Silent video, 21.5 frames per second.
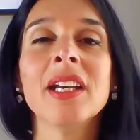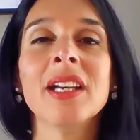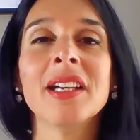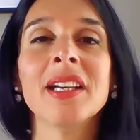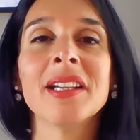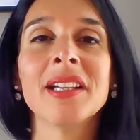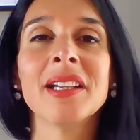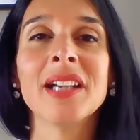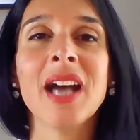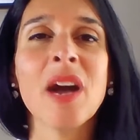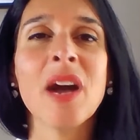
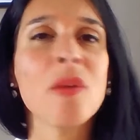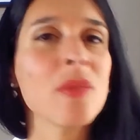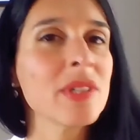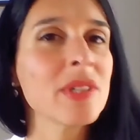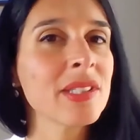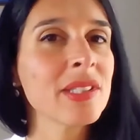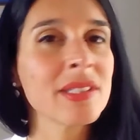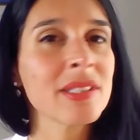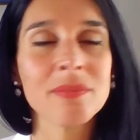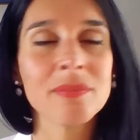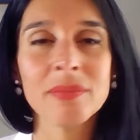how
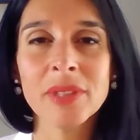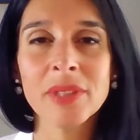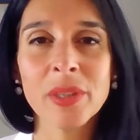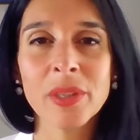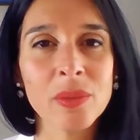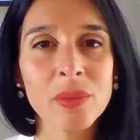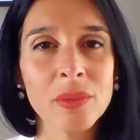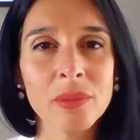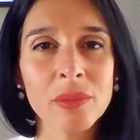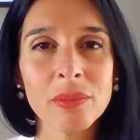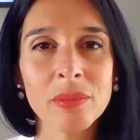was
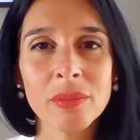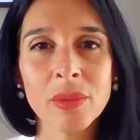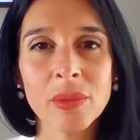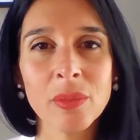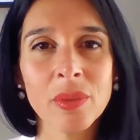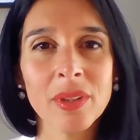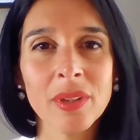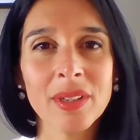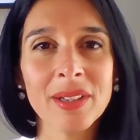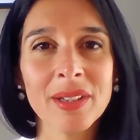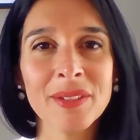
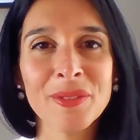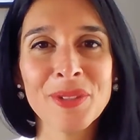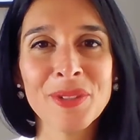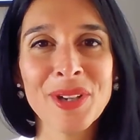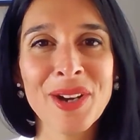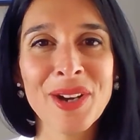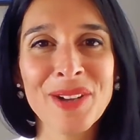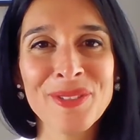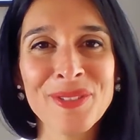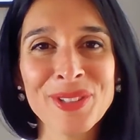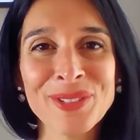
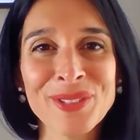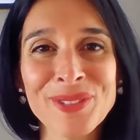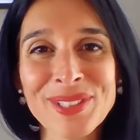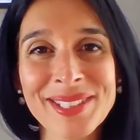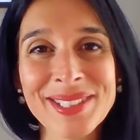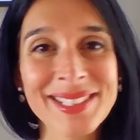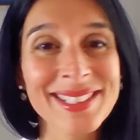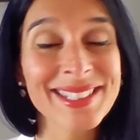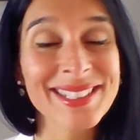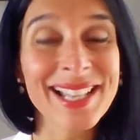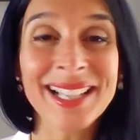what was
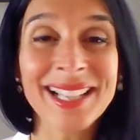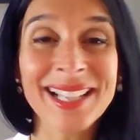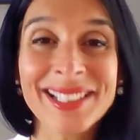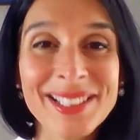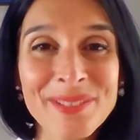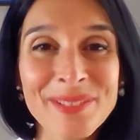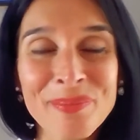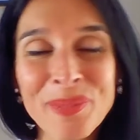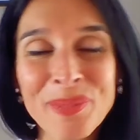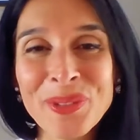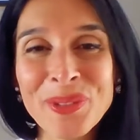his
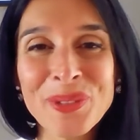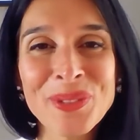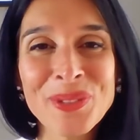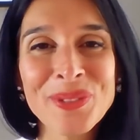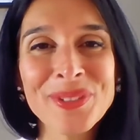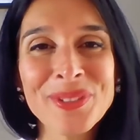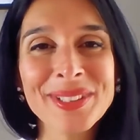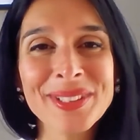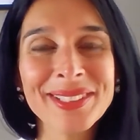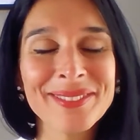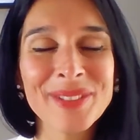talent
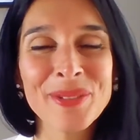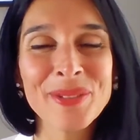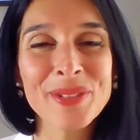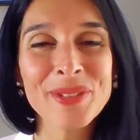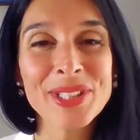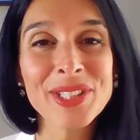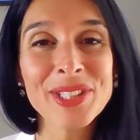pool, and we were